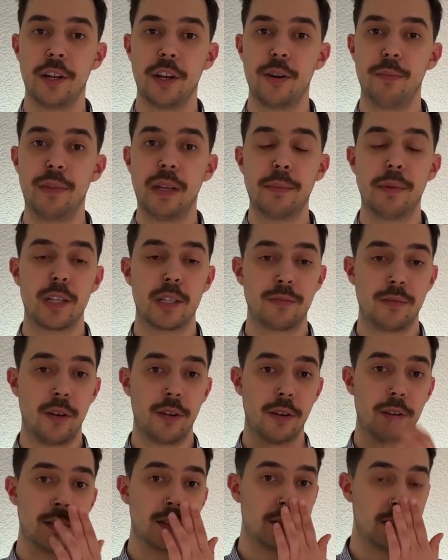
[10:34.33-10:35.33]
people's
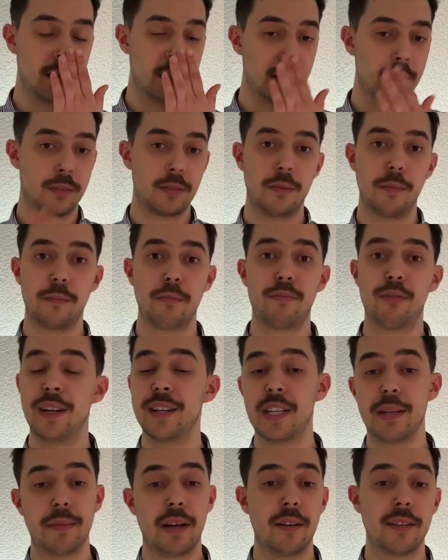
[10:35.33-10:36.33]
products, just
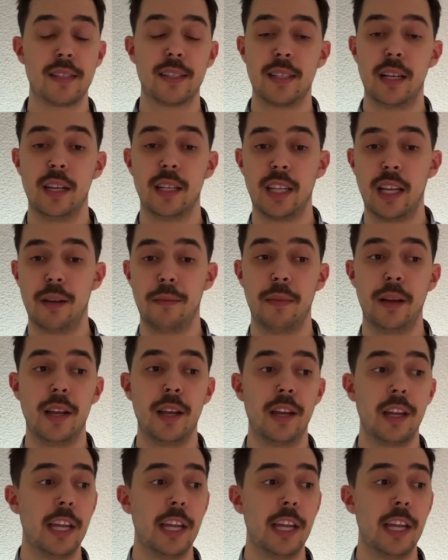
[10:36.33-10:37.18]
print them out, sell them,